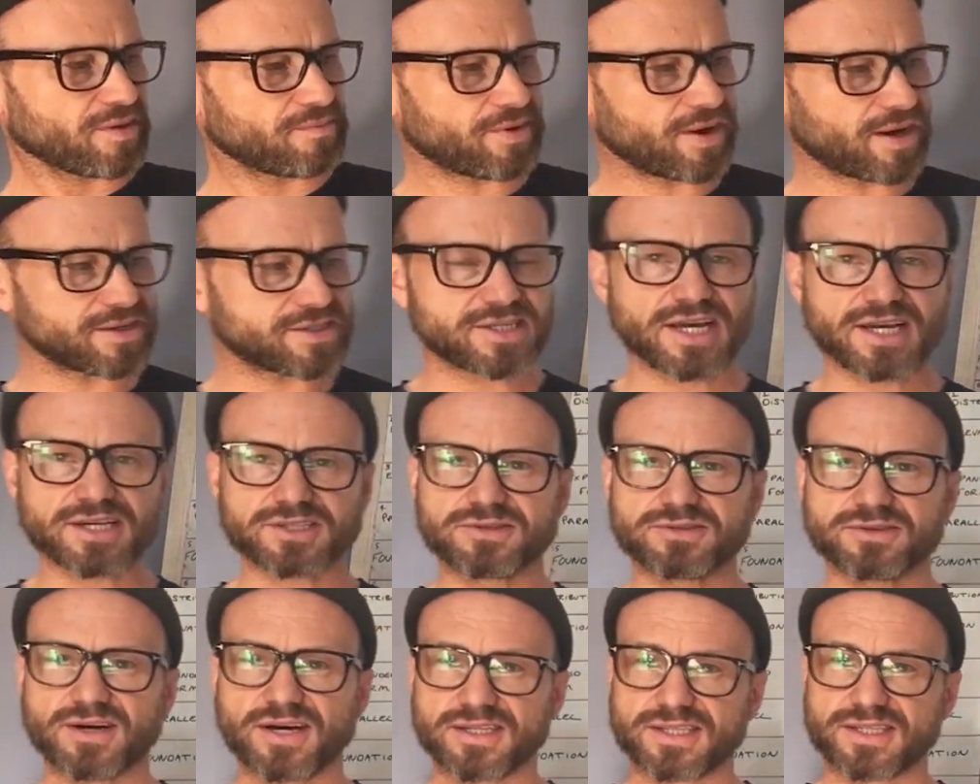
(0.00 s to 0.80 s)
by
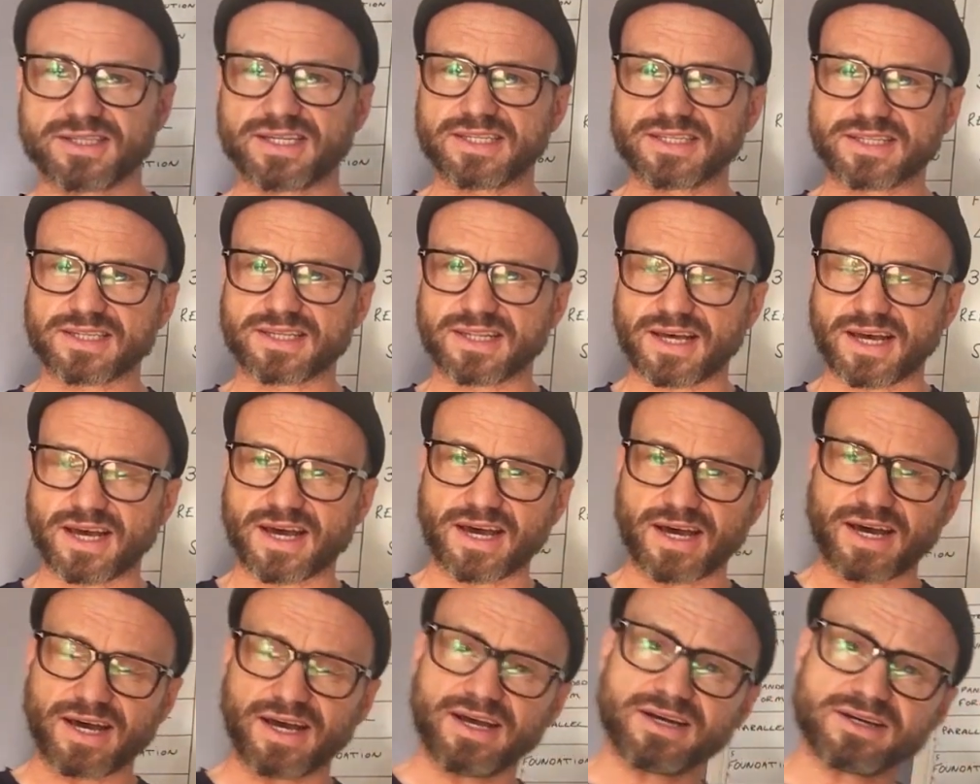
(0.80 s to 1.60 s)
texturising into the
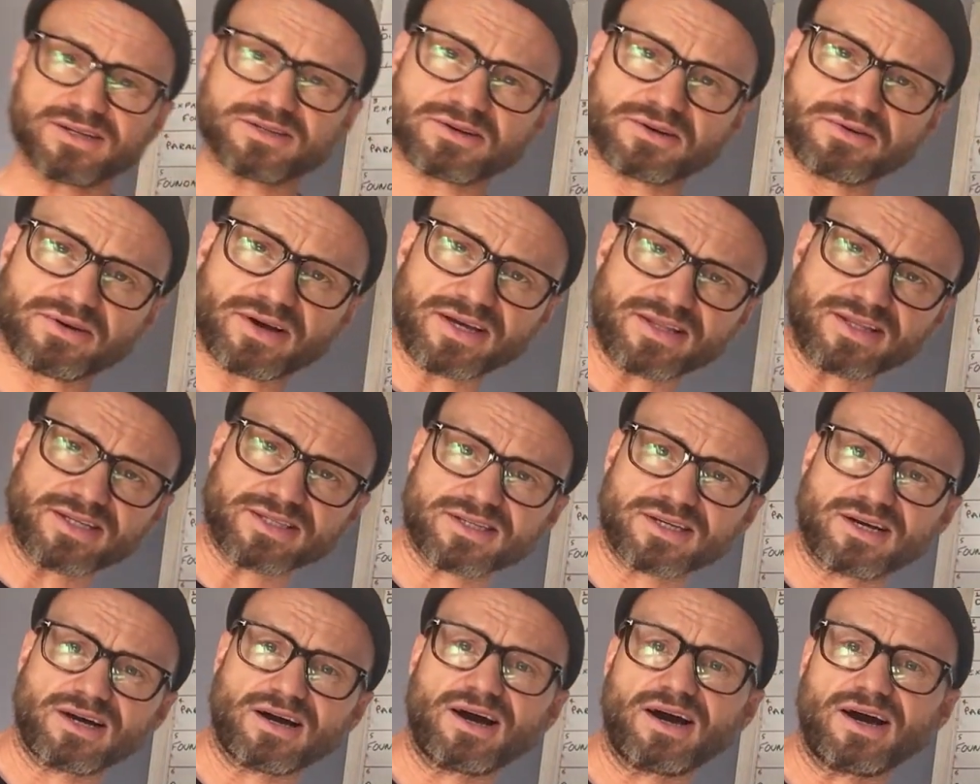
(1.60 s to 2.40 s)
hair to create
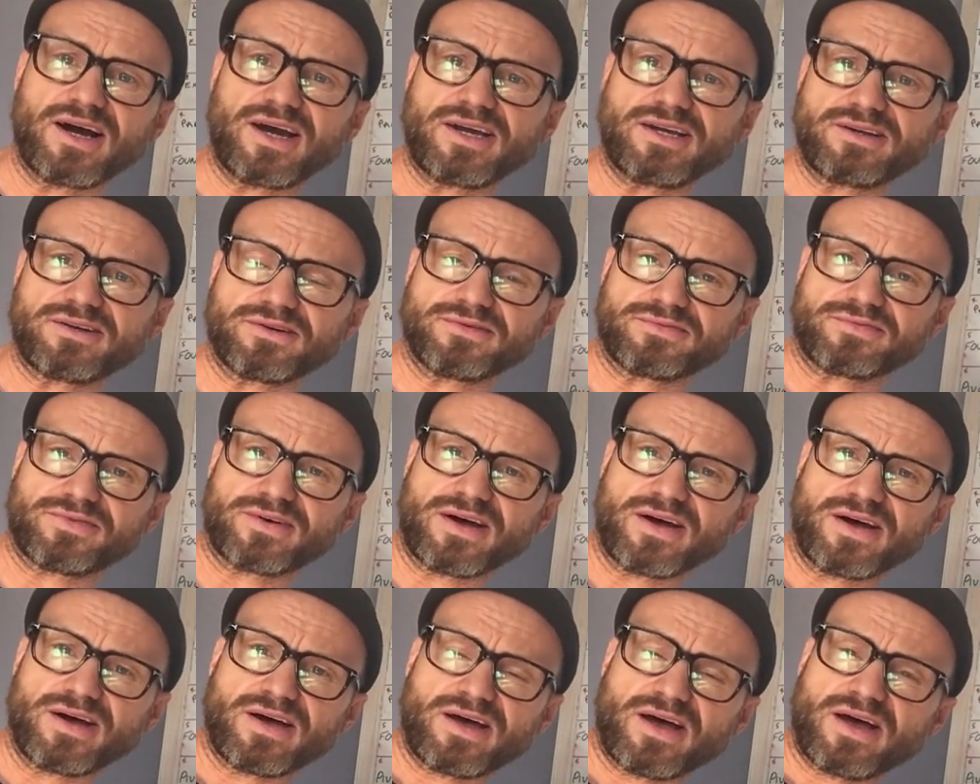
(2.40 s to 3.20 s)
this kind
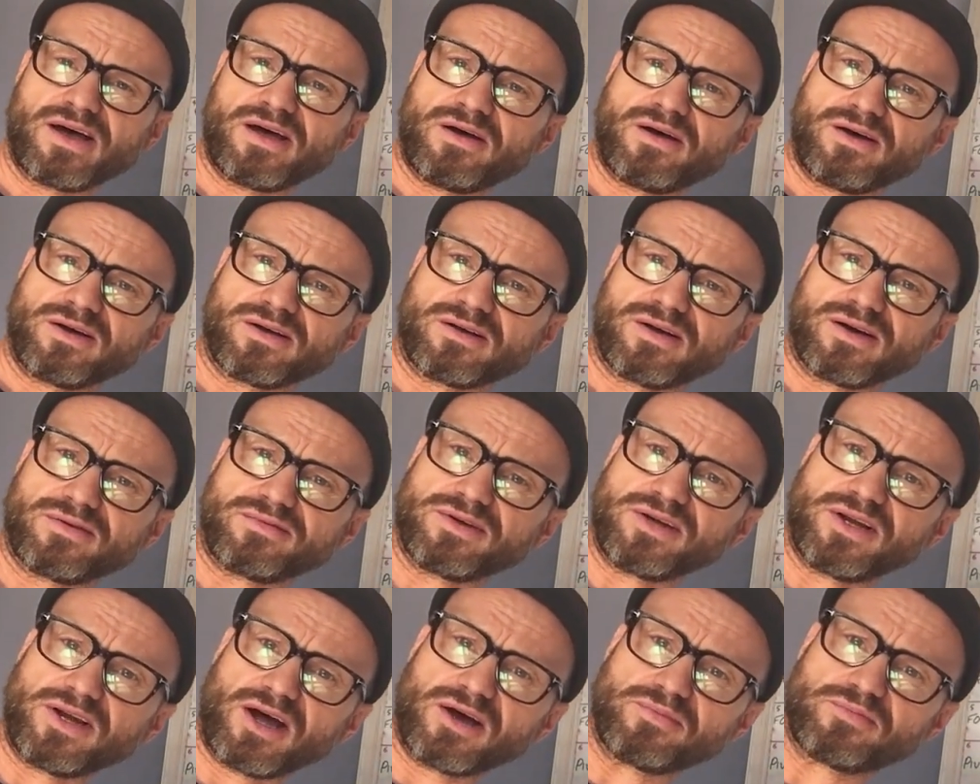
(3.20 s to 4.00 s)
of,
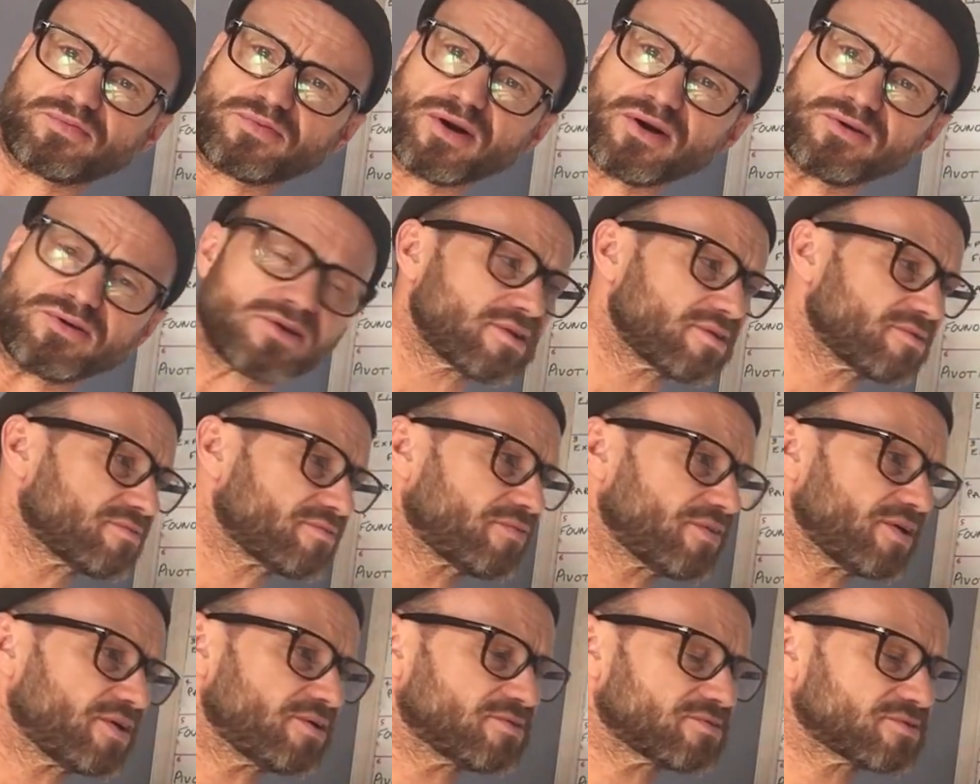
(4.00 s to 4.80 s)
you know, broken
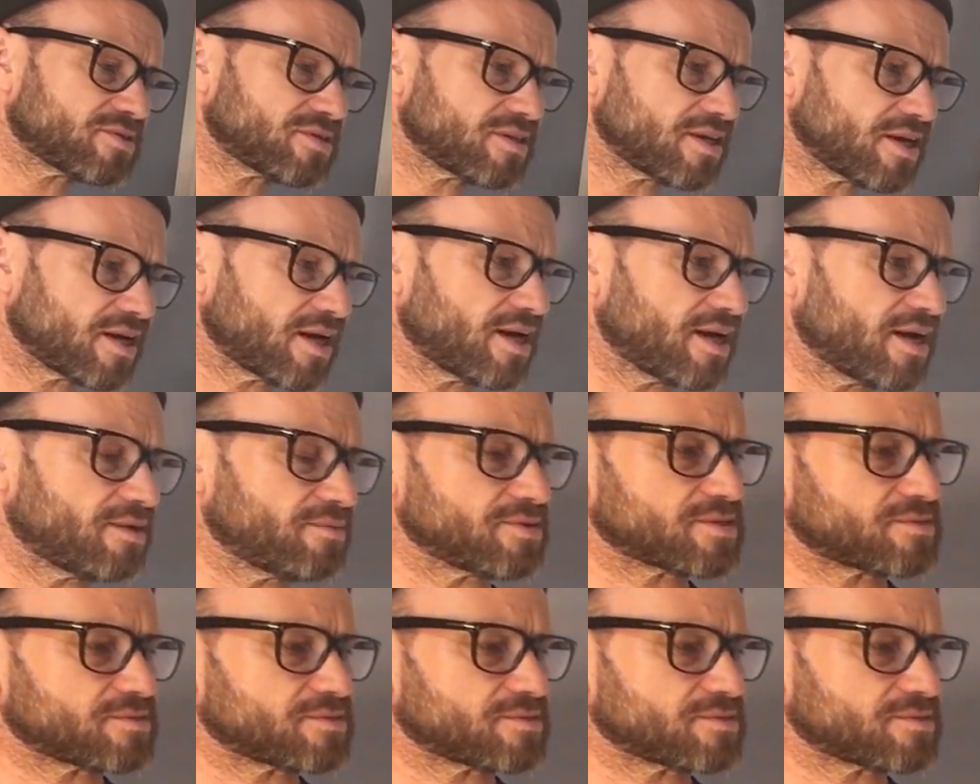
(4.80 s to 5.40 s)
feel to the hair,